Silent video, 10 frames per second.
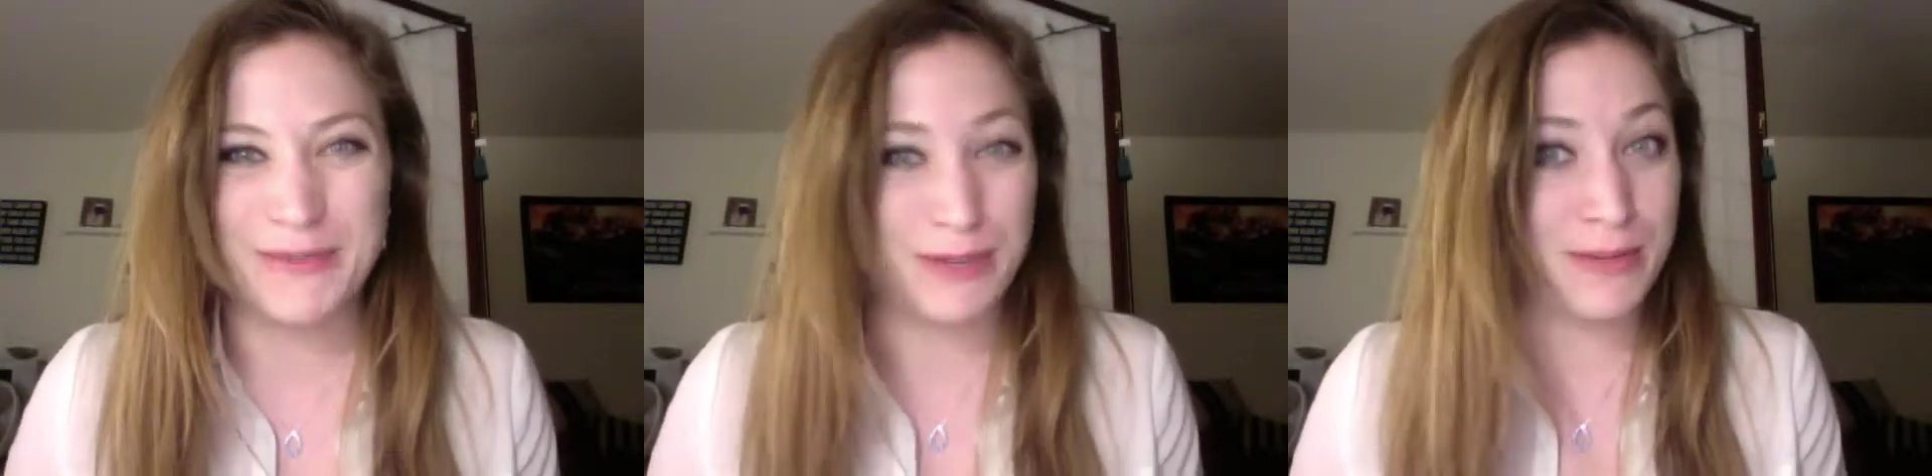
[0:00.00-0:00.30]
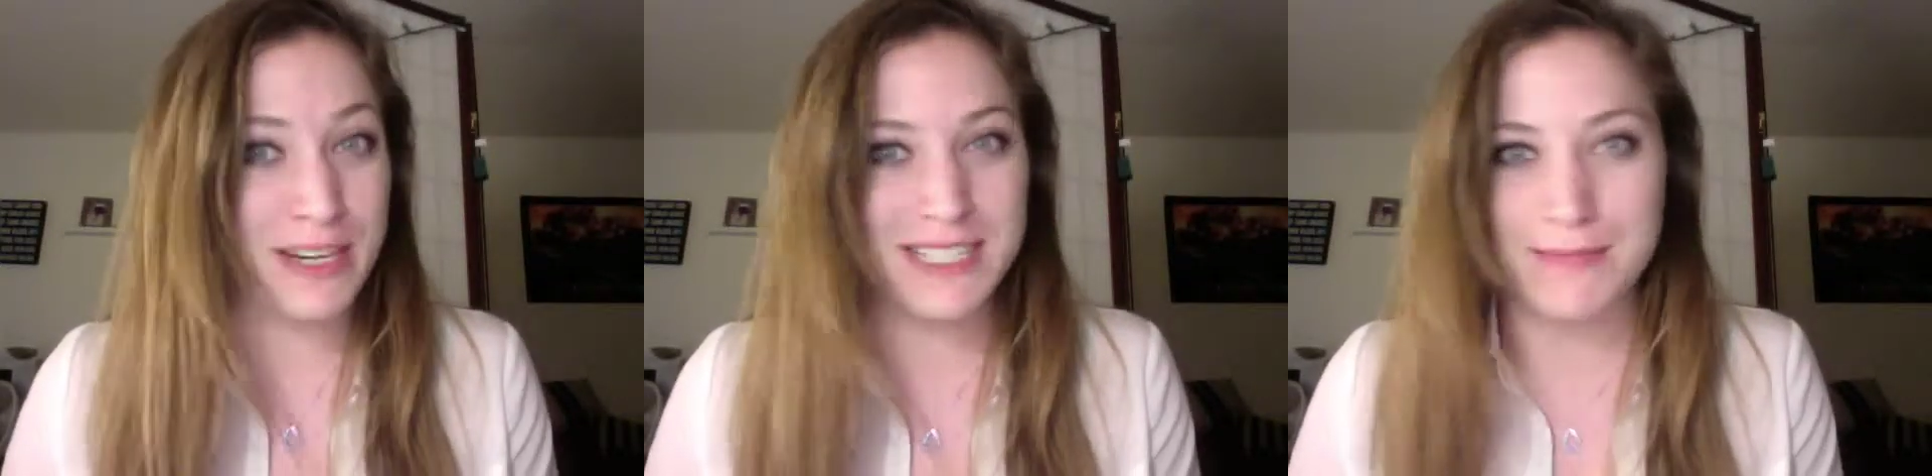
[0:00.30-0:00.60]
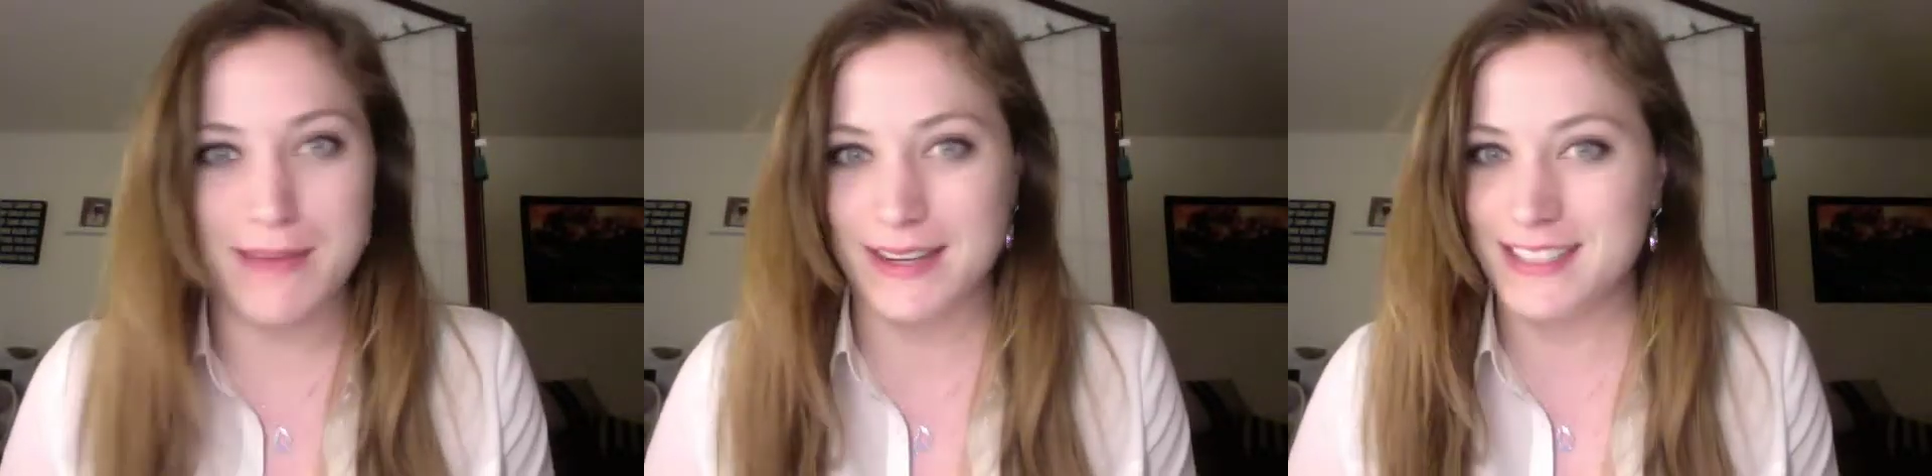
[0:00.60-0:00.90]
We're right
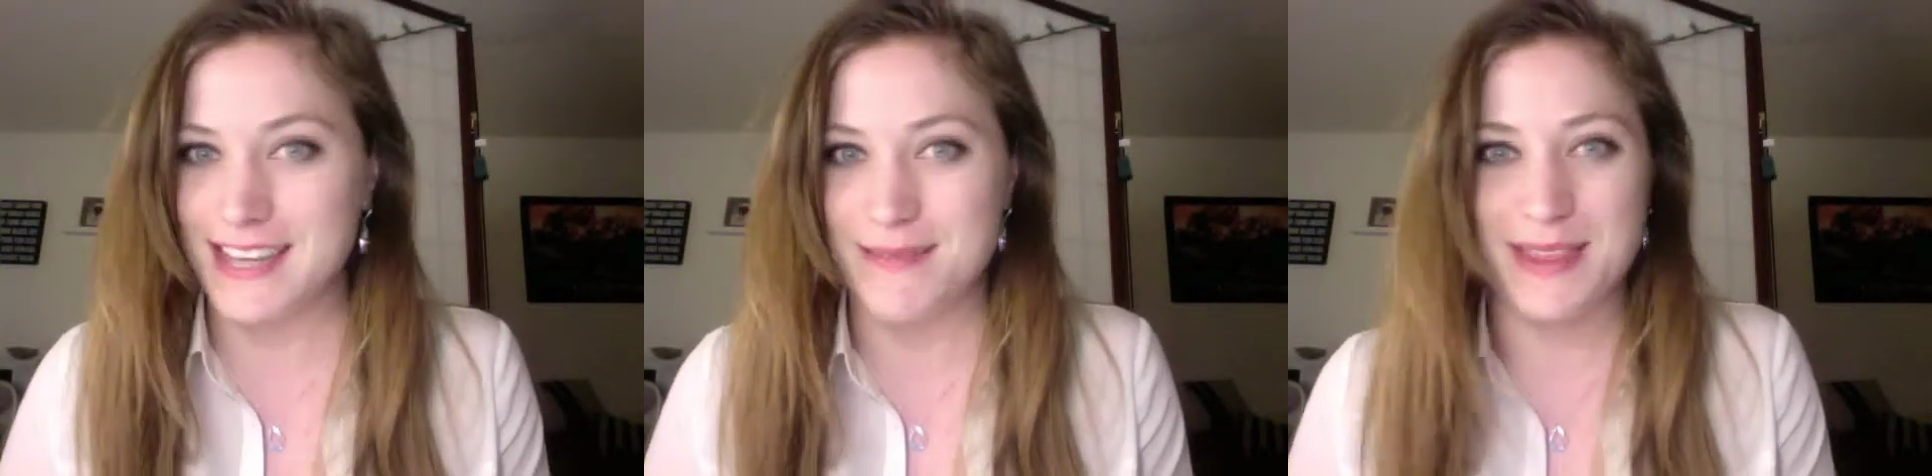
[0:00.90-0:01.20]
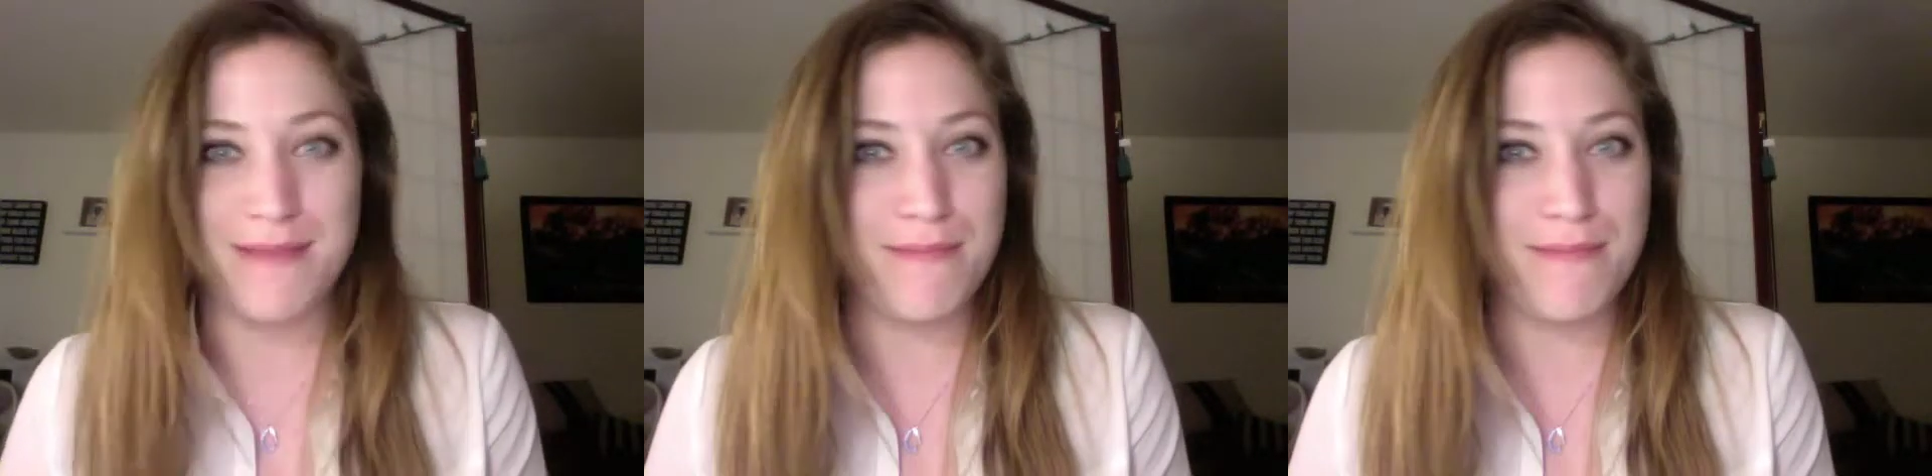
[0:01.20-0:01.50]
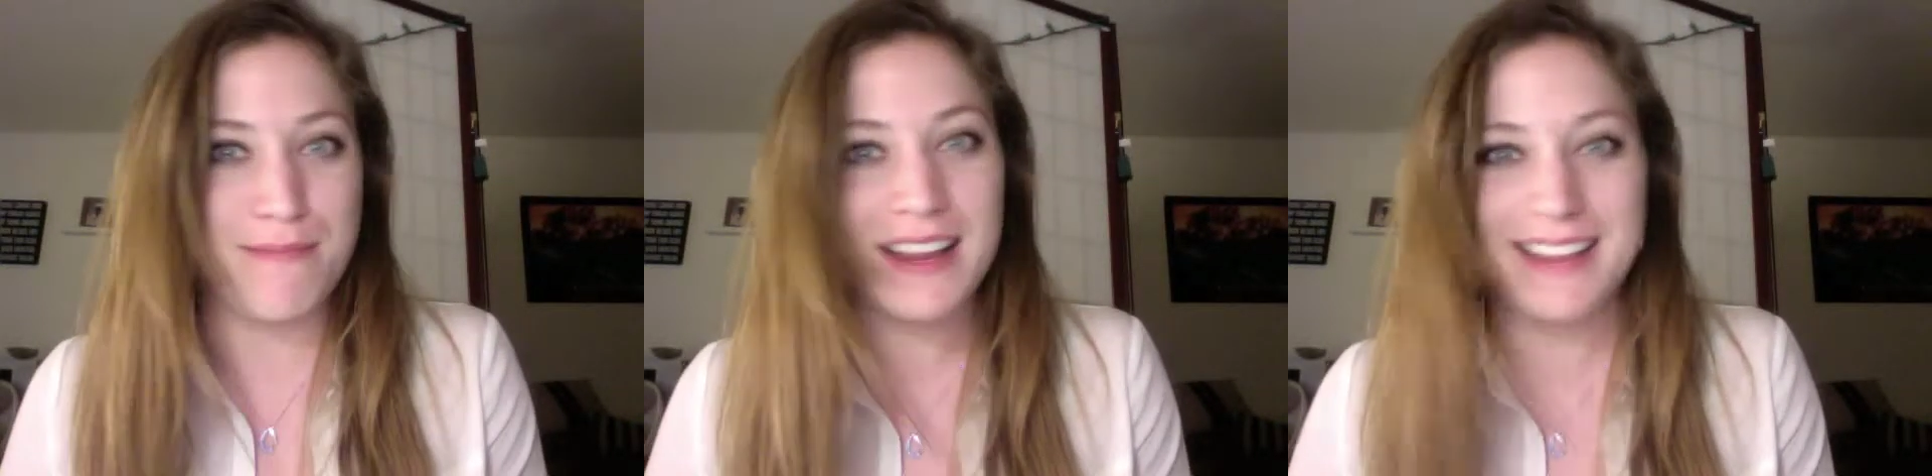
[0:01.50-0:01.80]
smack dab in the
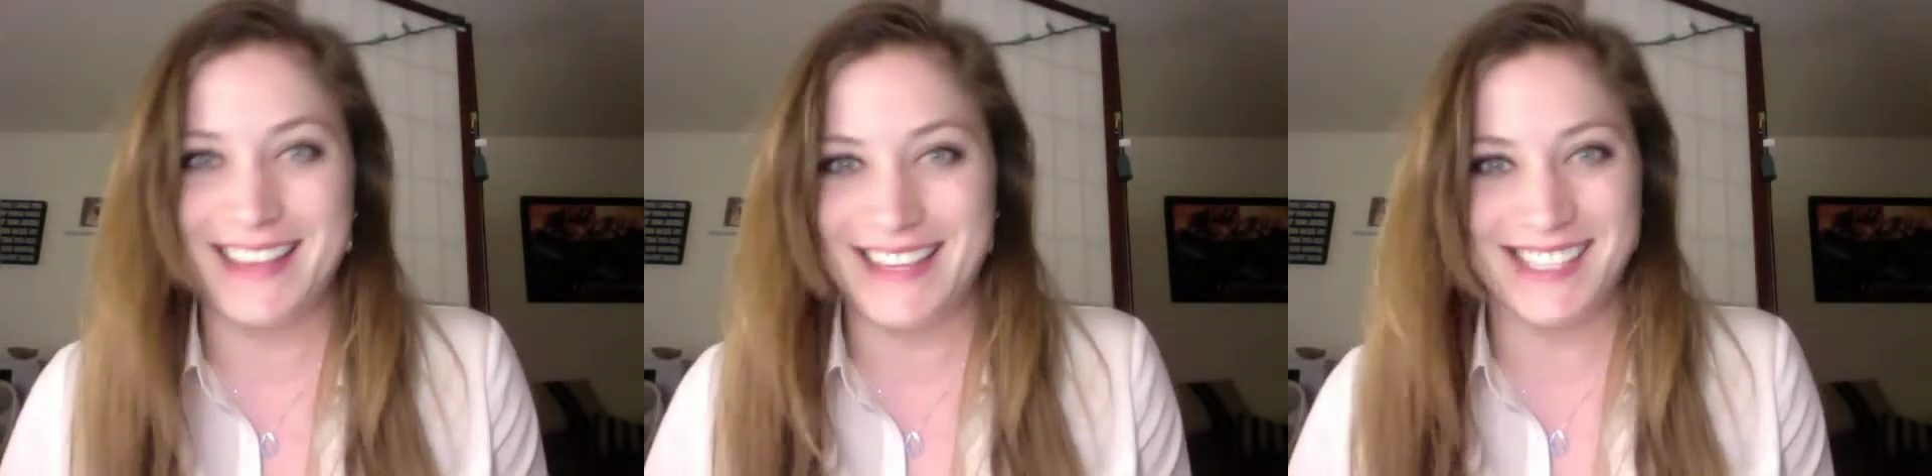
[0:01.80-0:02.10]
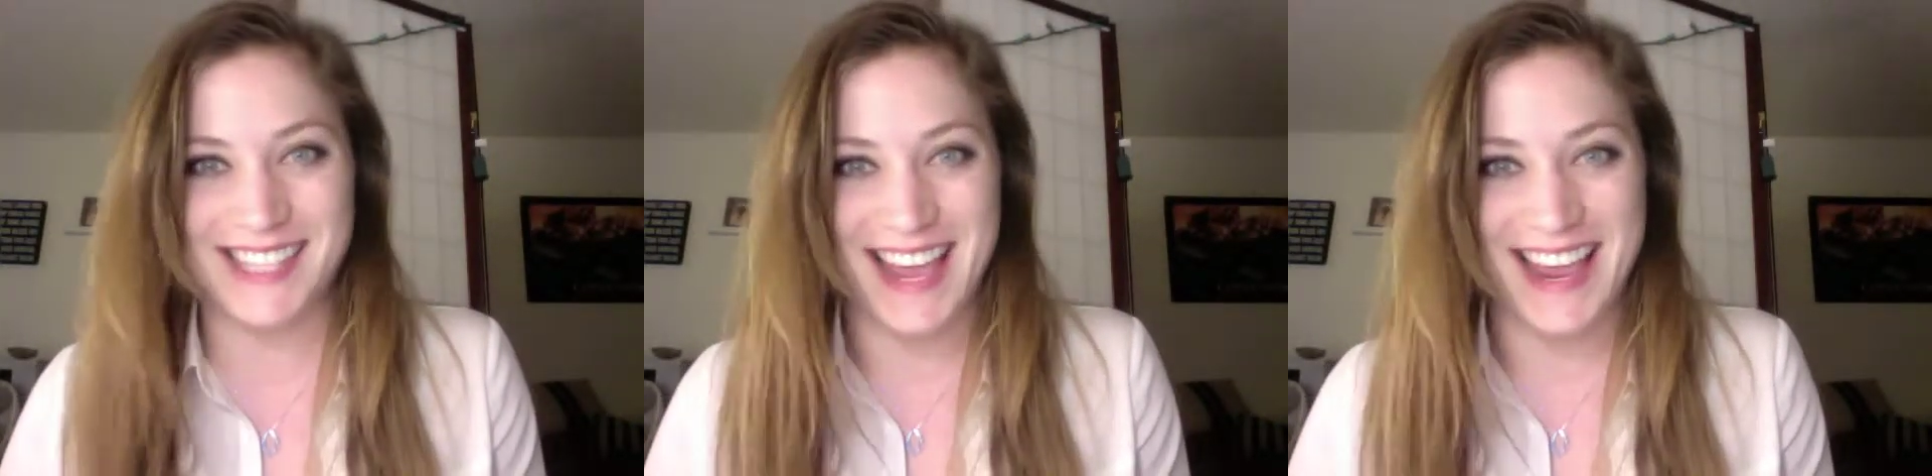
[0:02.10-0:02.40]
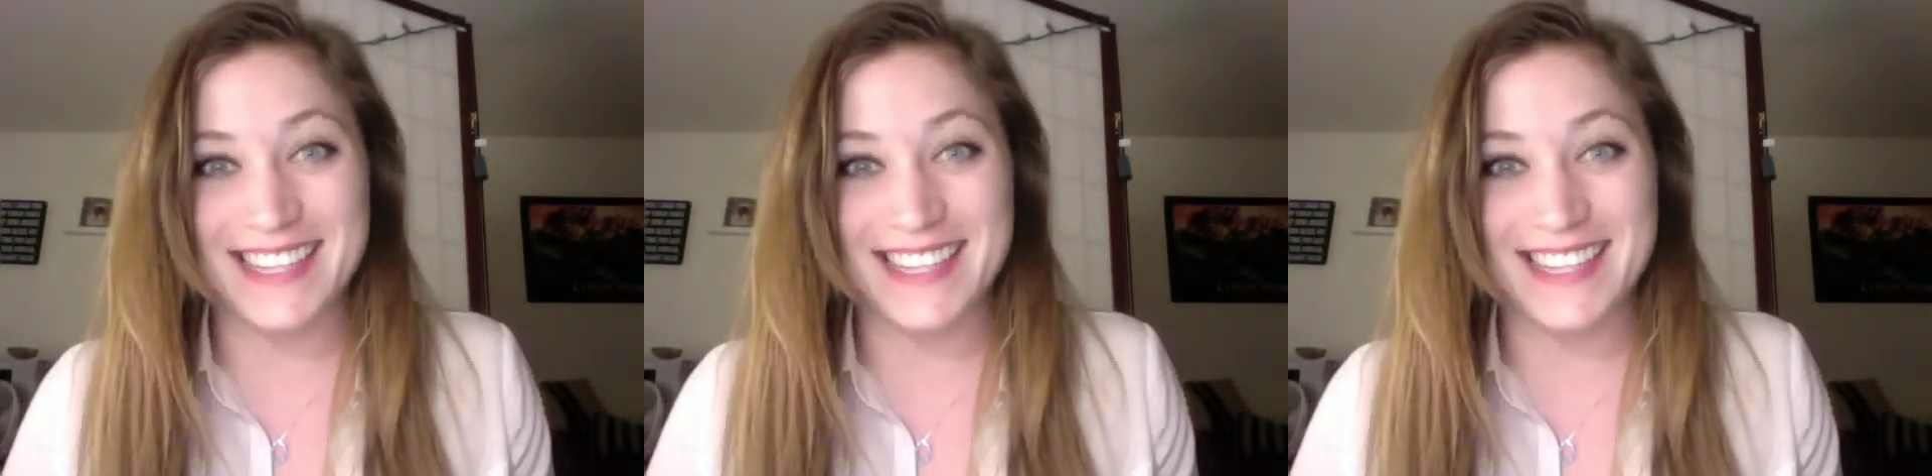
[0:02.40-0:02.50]
middle of this thing.